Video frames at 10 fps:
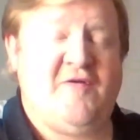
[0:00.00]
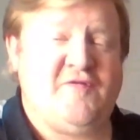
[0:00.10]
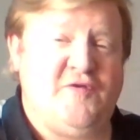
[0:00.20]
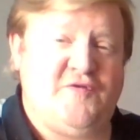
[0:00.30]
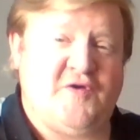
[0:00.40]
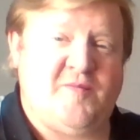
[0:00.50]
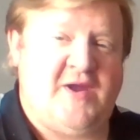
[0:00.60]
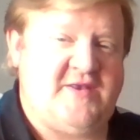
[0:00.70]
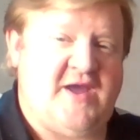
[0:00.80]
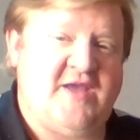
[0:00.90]
for Who Took My
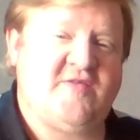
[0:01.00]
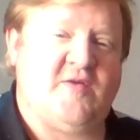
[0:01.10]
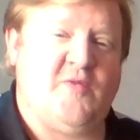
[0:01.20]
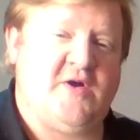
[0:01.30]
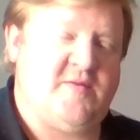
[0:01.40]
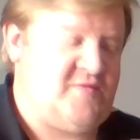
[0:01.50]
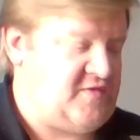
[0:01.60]
Dice, and welcome